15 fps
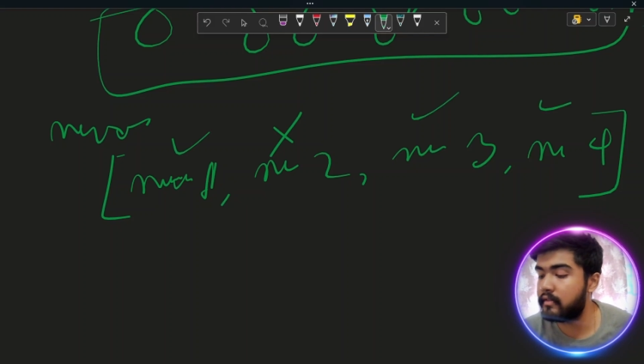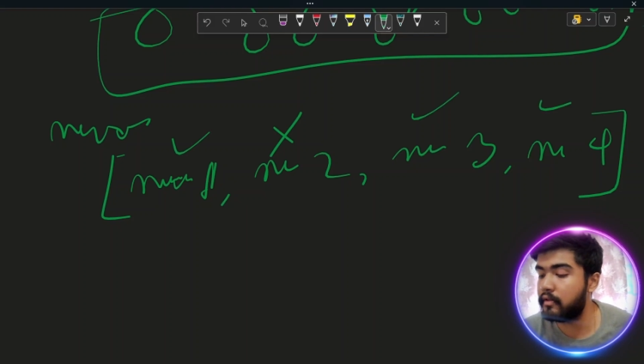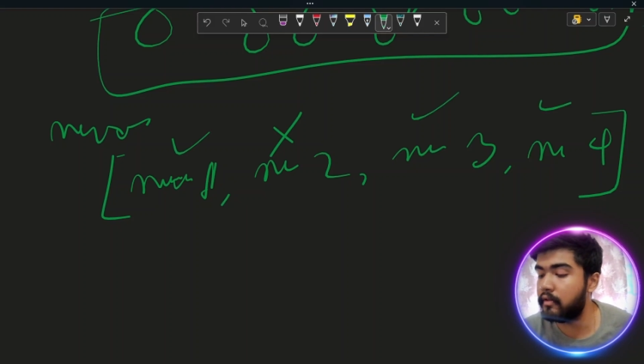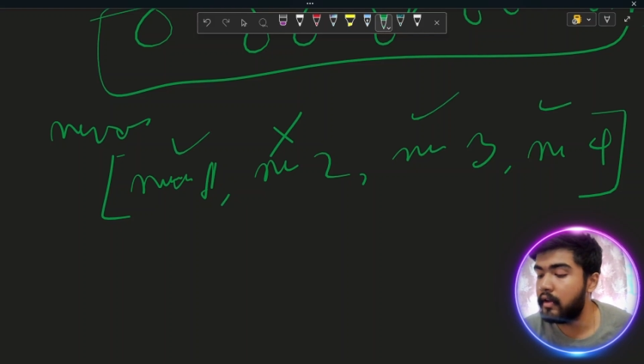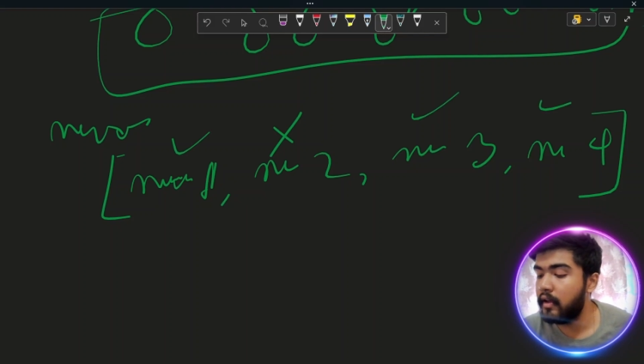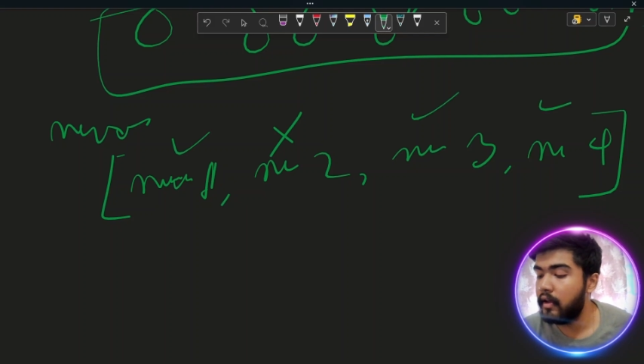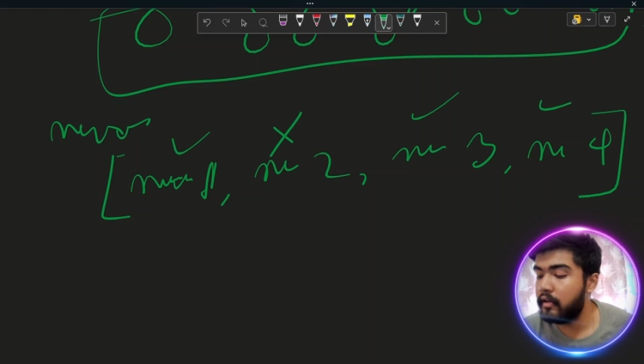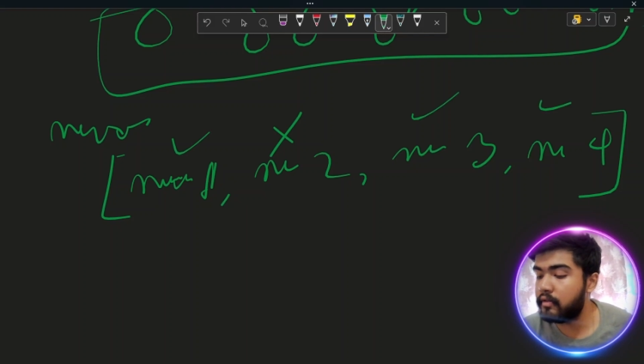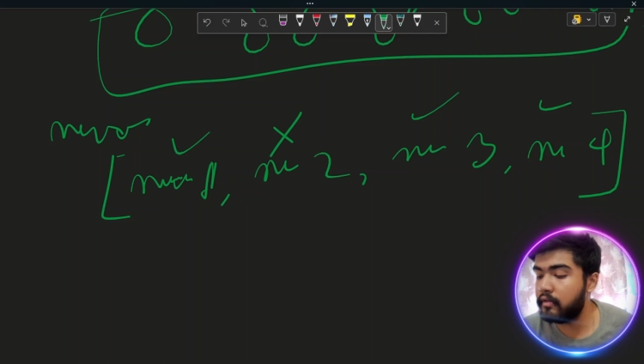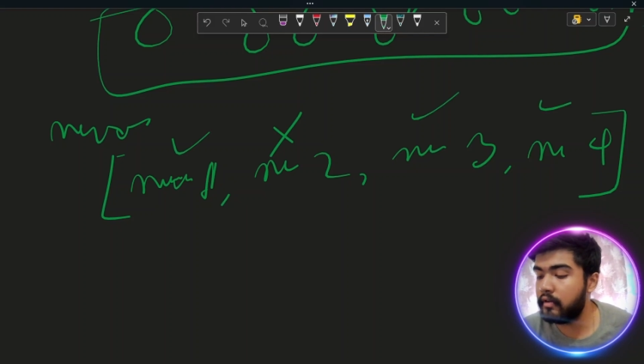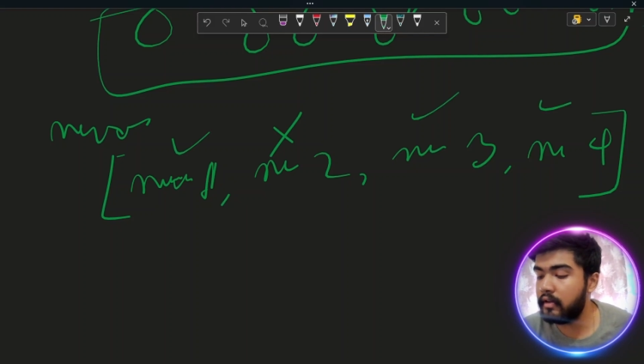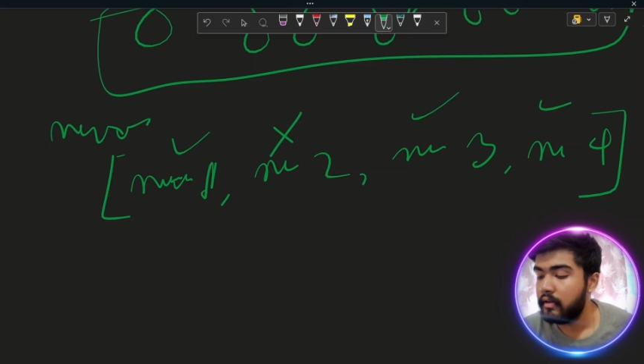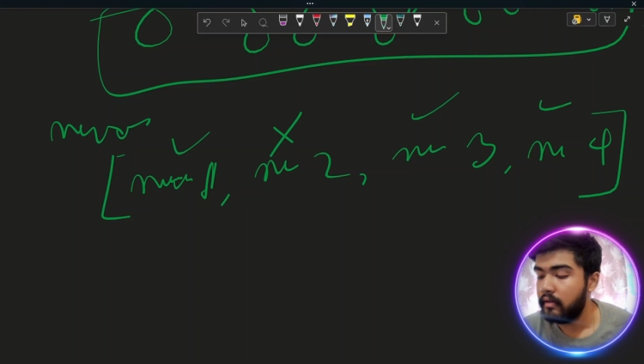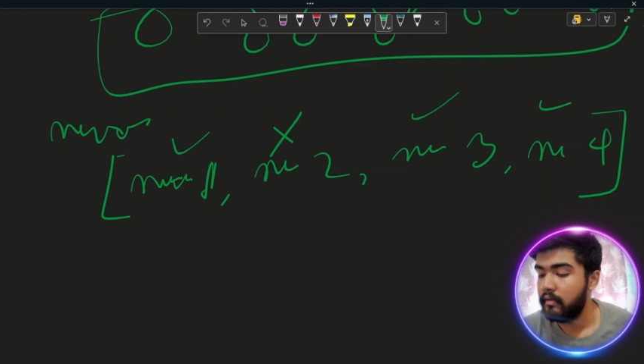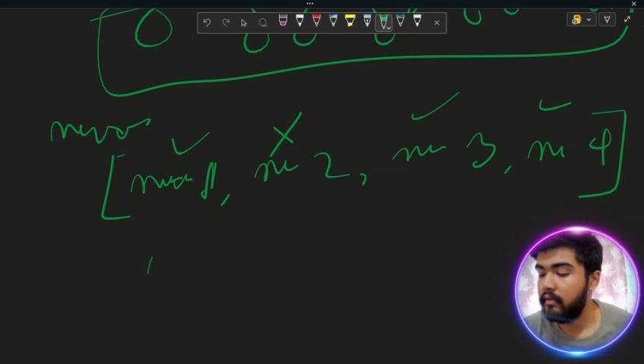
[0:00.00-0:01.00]
So
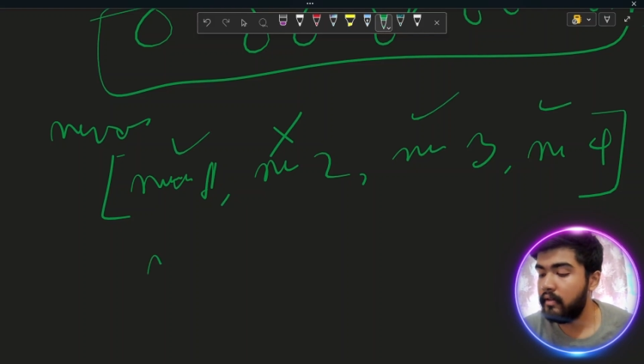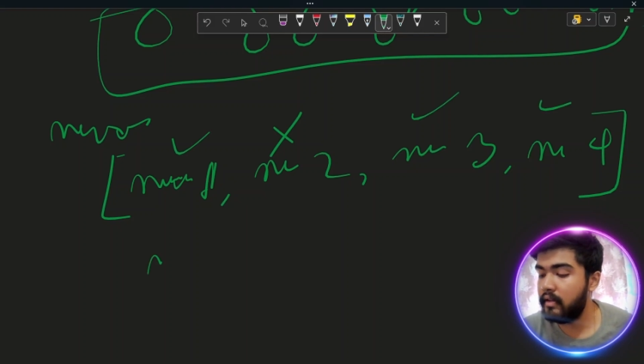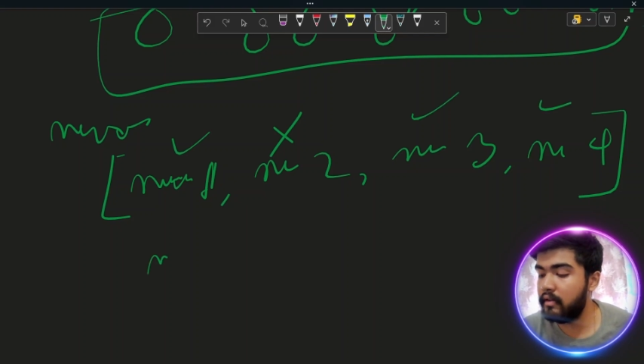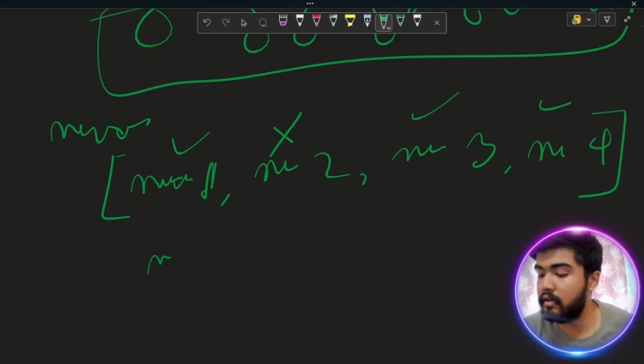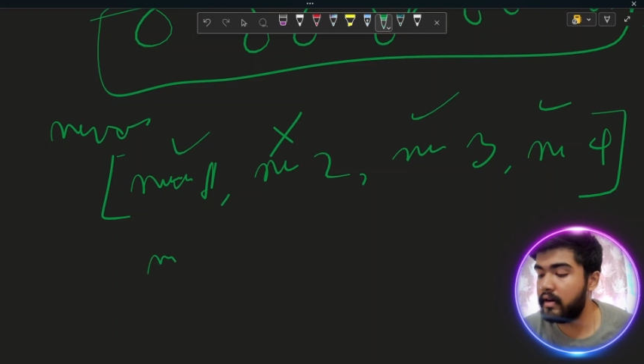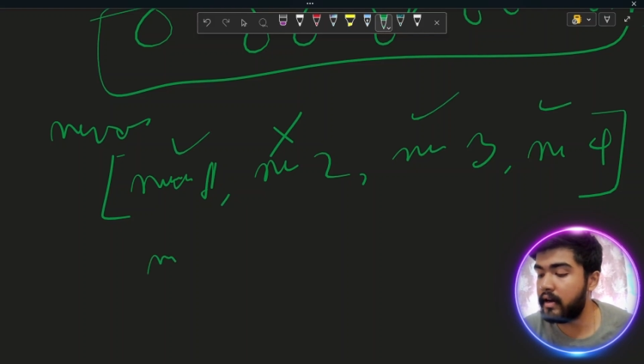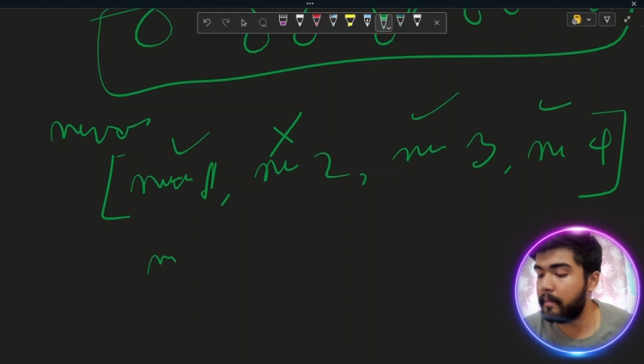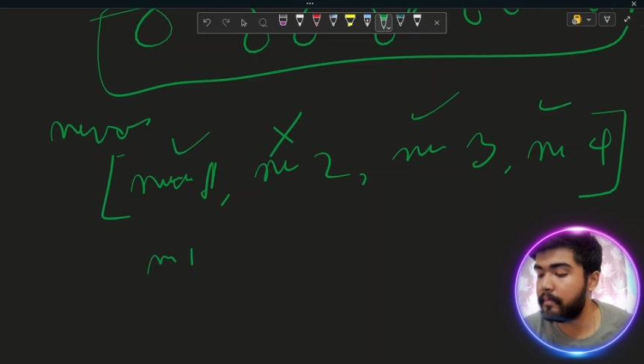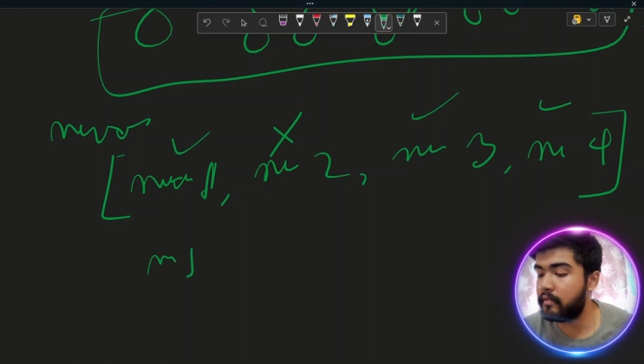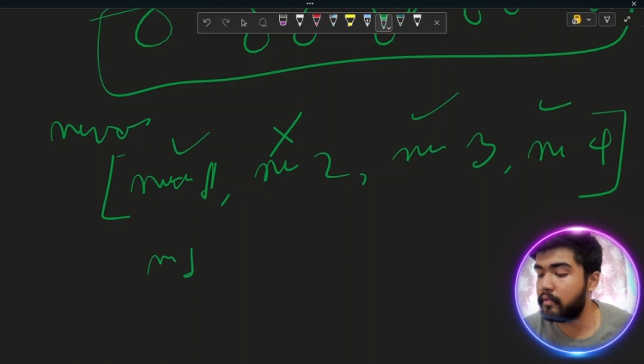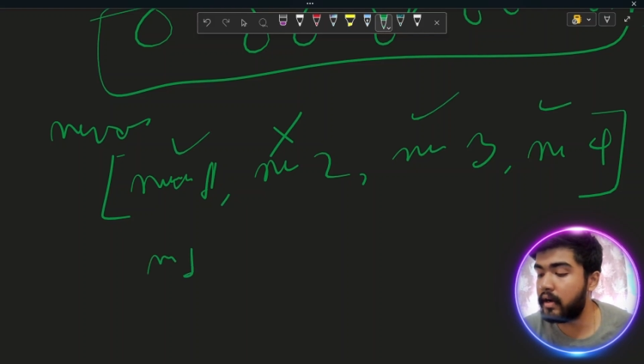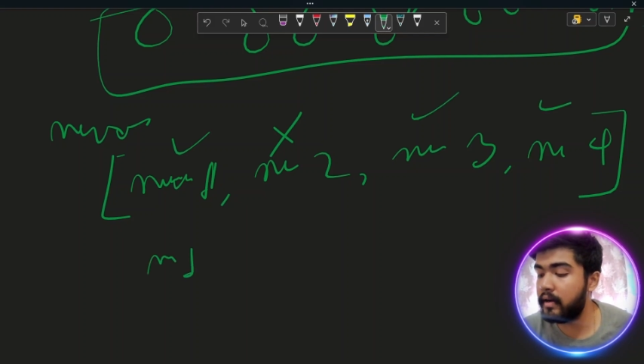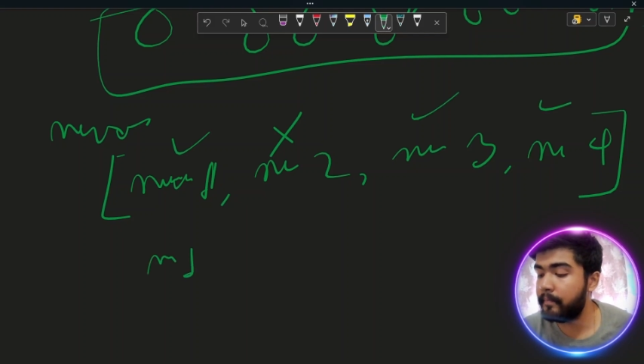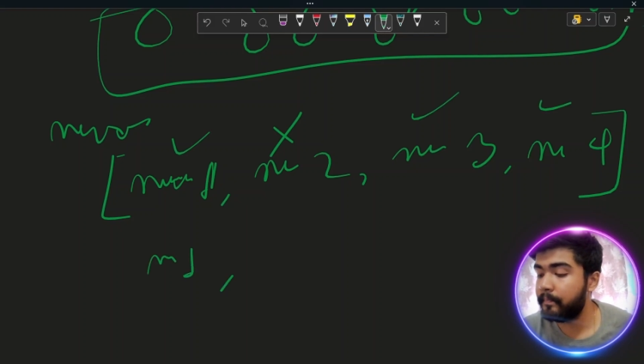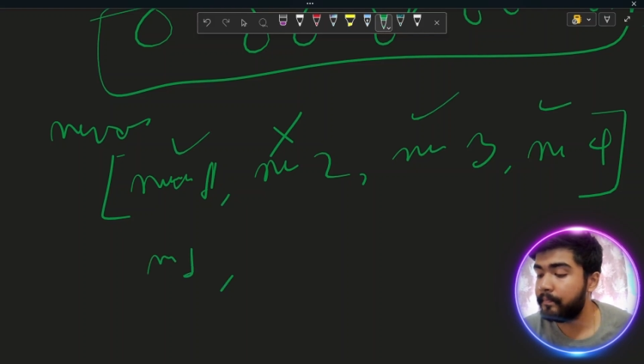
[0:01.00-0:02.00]
your nums
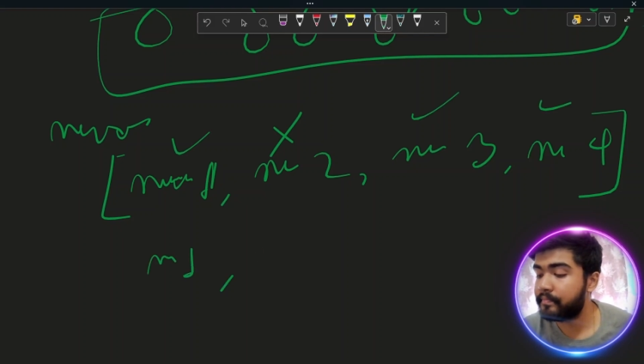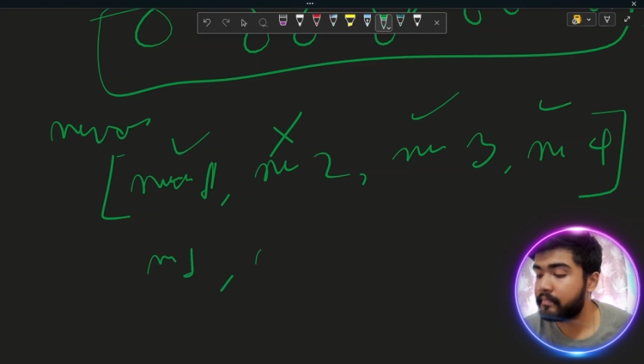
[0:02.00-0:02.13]
1,